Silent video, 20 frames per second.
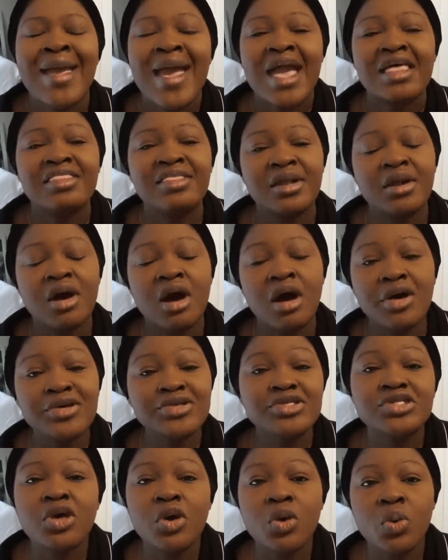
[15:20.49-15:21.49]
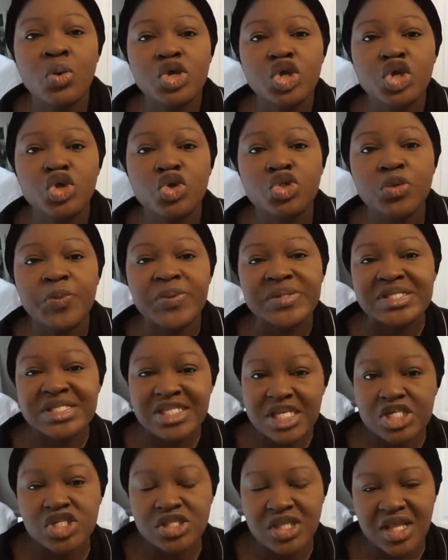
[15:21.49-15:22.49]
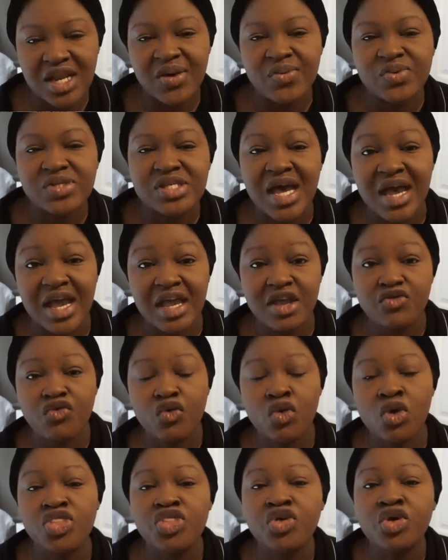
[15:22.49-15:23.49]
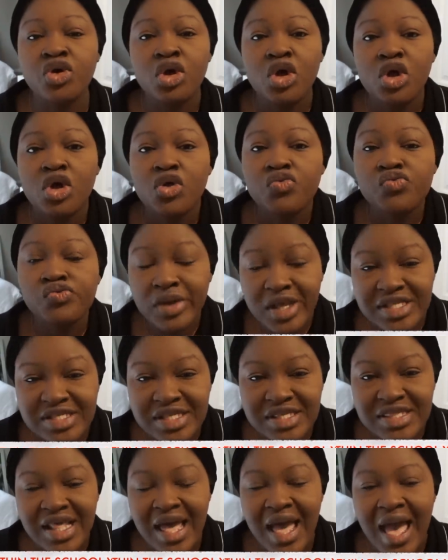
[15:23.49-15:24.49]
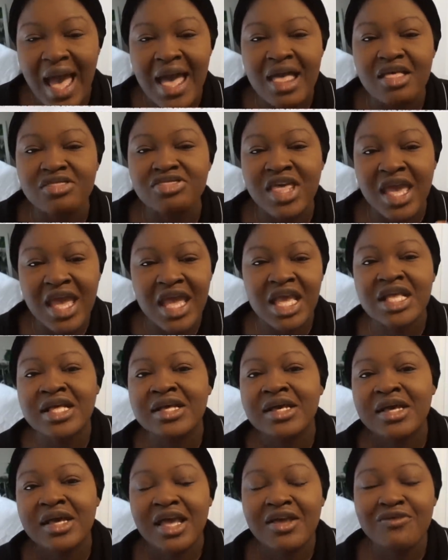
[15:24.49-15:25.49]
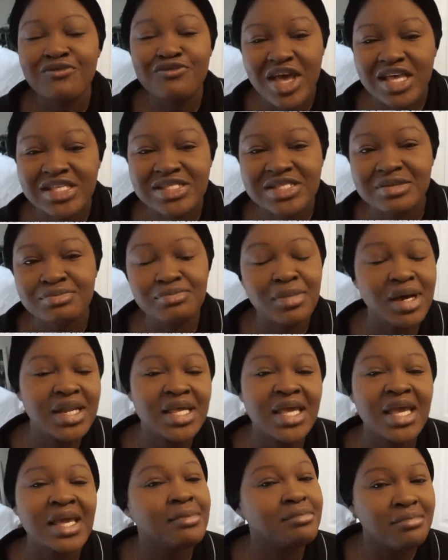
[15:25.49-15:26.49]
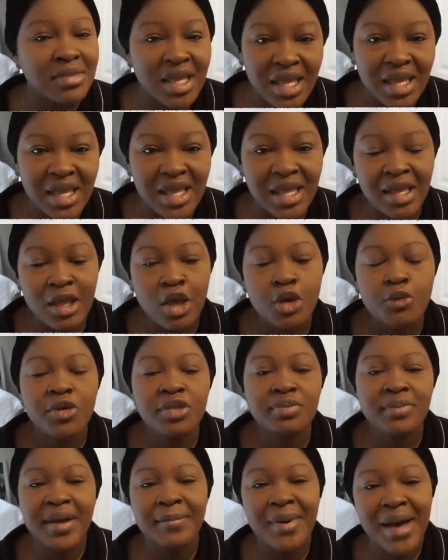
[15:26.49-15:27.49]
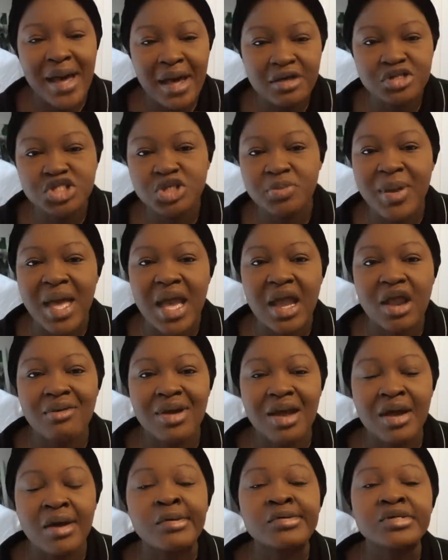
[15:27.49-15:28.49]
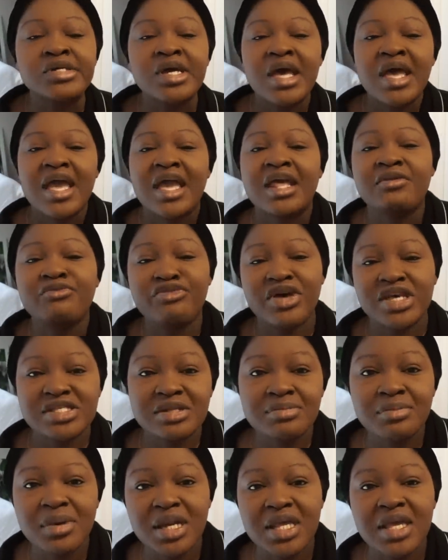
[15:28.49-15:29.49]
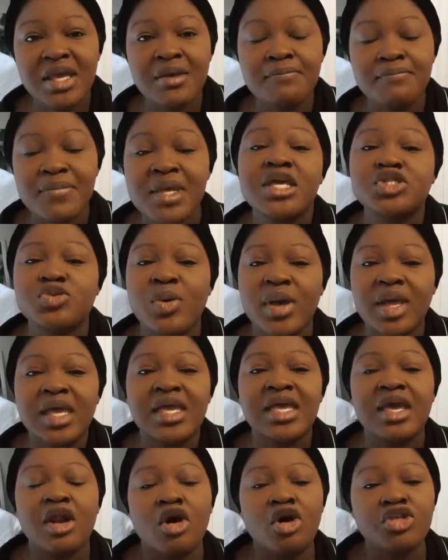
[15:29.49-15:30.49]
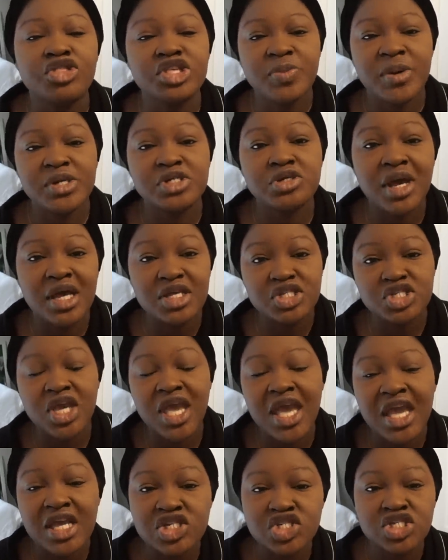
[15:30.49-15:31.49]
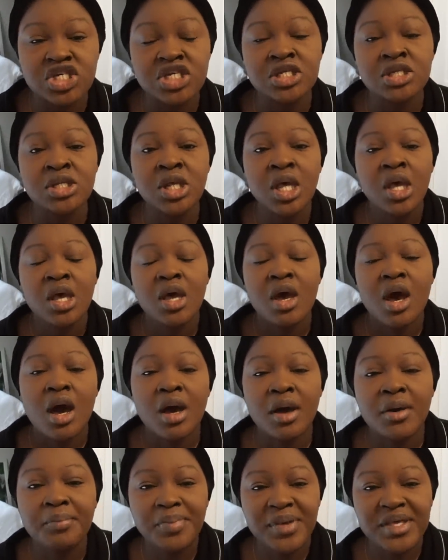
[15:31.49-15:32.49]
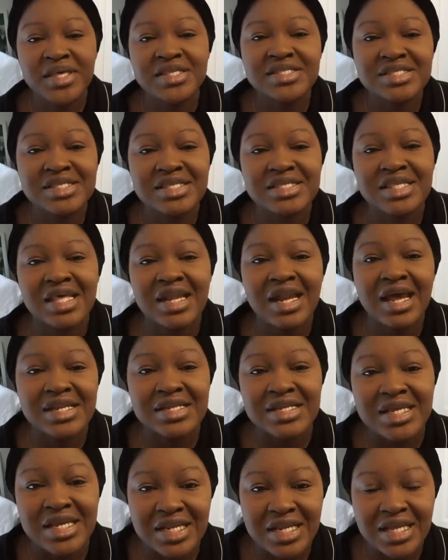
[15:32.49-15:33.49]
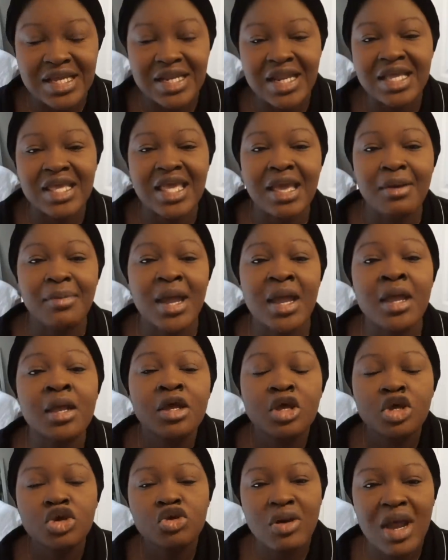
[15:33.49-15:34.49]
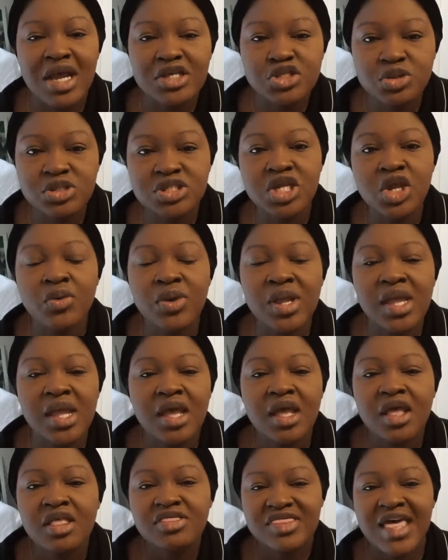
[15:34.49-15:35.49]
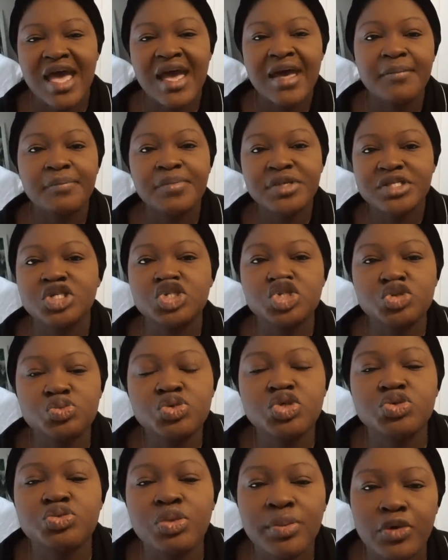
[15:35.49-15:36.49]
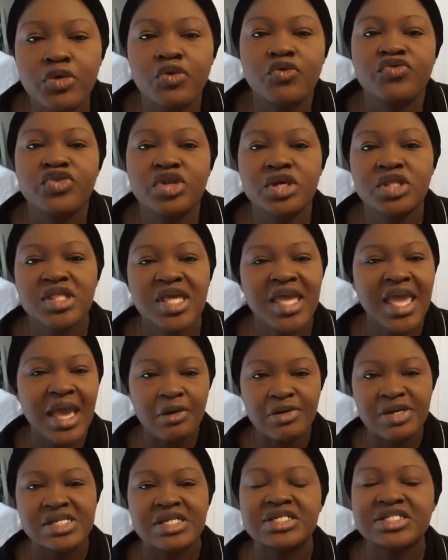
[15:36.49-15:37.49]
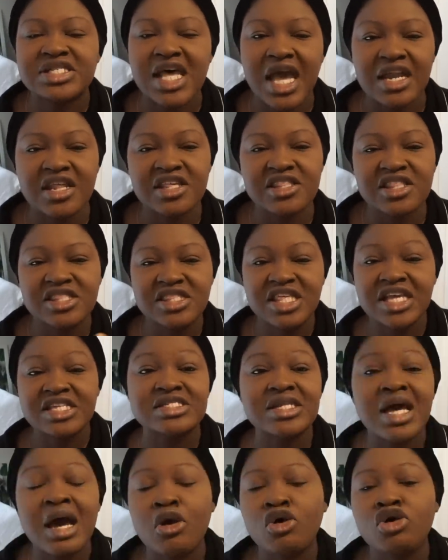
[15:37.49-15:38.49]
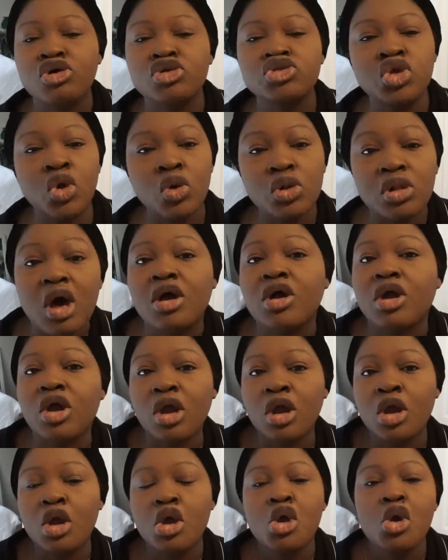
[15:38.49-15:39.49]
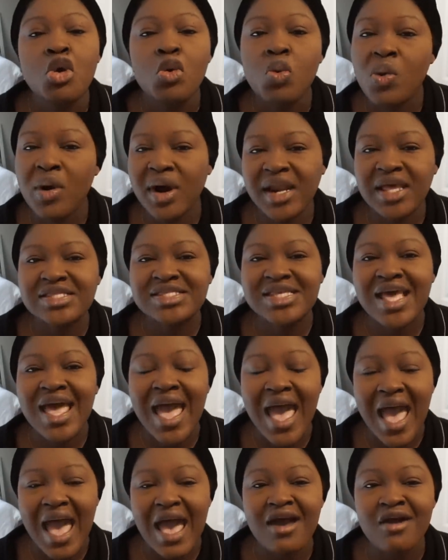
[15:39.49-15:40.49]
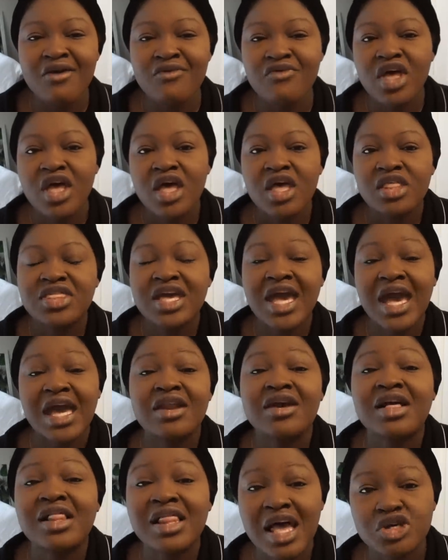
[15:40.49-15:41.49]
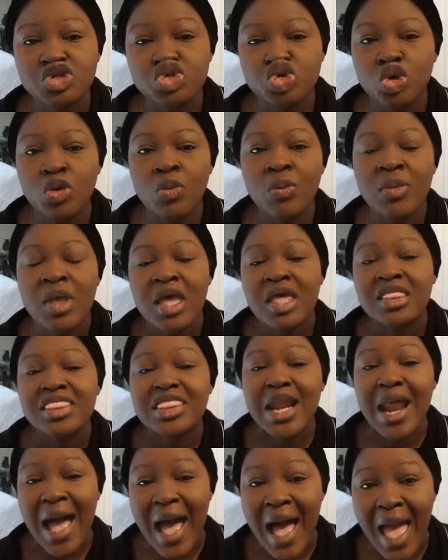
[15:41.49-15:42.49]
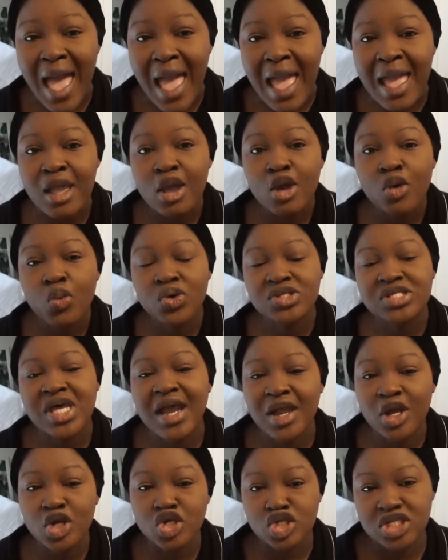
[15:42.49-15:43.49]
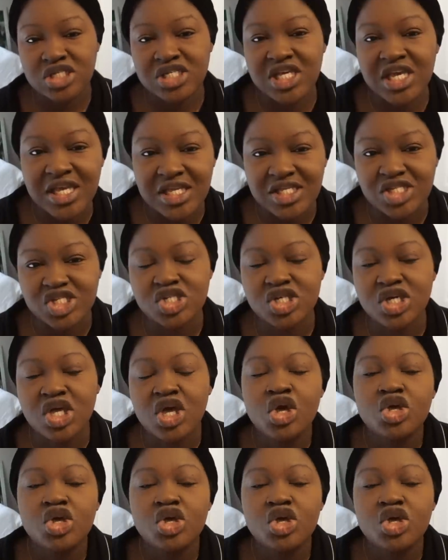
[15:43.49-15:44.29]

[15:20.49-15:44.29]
And then also, you know, the position that I was hired for, the reason that they invested money in me with my biology background and invested money in me so I could get all the special education pieces that I needed and get my graduate degree. That position was removed. The county decided that they no longer wanted to have the kind of classroom that I was hired to teach.